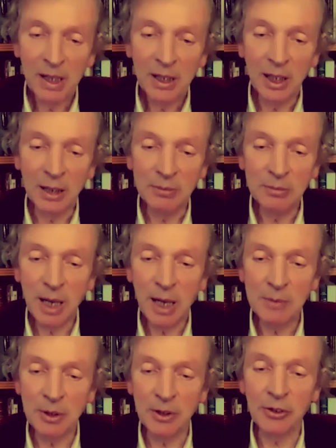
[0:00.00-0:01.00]
Um, I
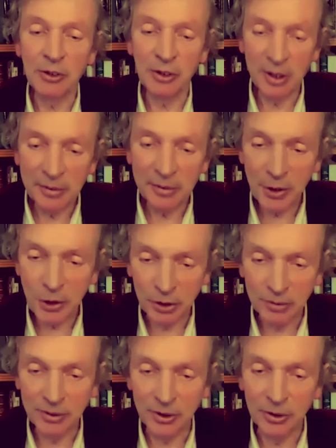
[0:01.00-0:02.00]
mean, this is the official
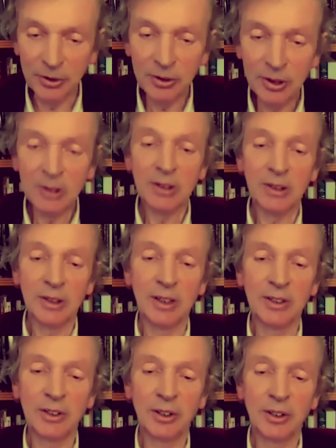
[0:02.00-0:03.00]
view
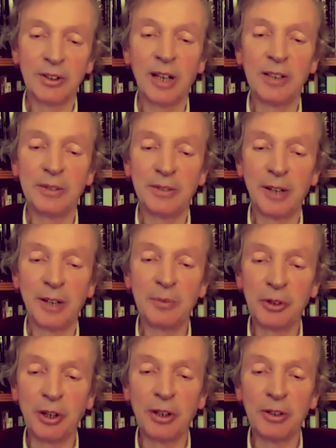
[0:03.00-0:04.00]
that
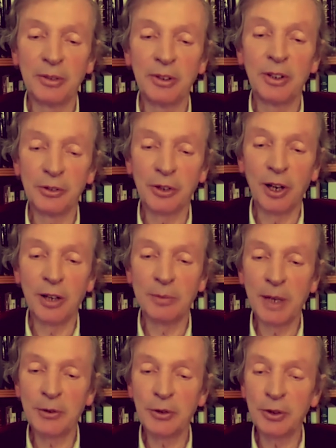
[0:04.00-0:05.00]
95% of it is dark
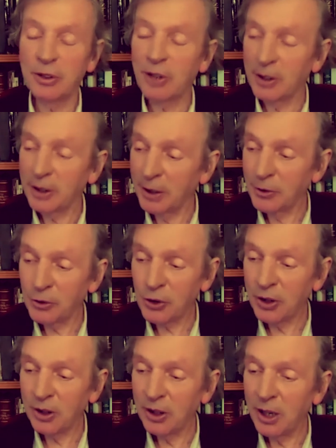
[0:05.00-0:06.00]
matter and dark
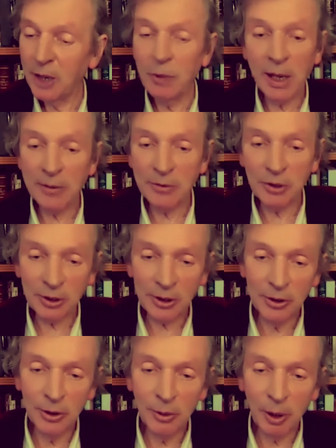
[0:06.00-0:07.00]
energy, and we haven't a
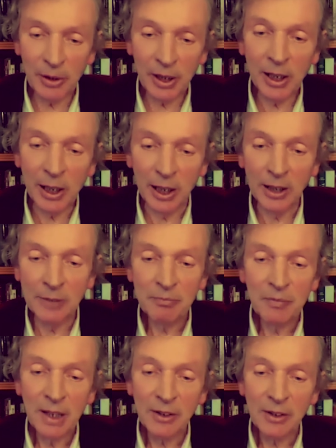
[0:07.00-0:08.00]
clue what they are.
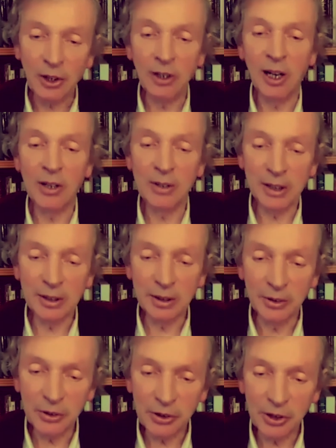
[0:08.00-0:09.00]
So, are they
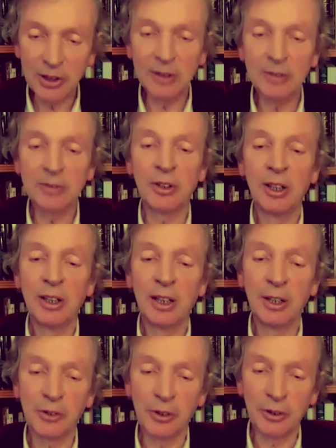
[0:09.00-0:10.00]
conserved?
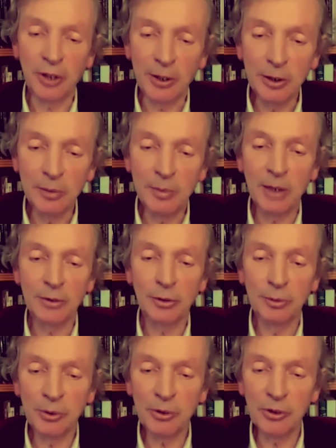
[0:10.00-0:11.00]
Is the total amount
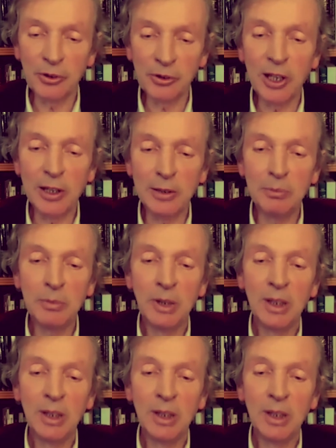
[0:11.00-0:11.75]
always the same?